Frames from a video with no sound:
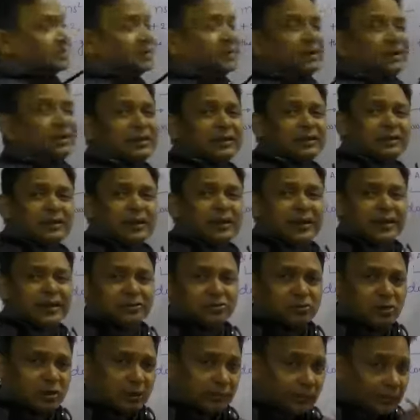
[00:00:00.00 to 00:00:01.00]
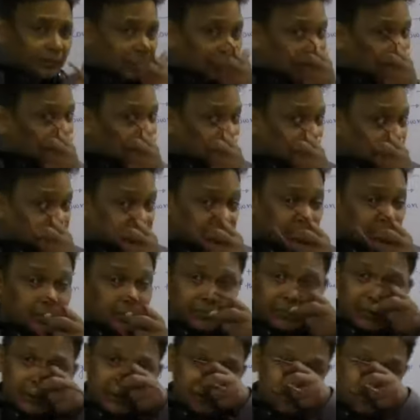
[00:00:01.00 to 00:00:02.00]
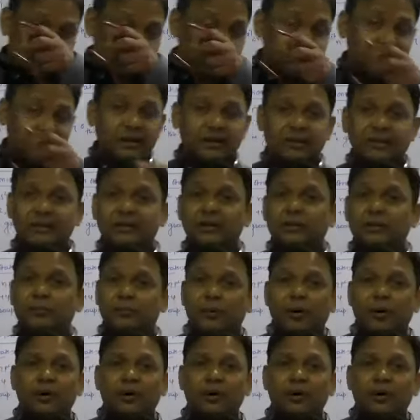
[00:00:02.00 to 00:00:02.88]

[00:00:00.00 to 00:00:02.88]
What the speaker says: in the s orbital does not participate in the bond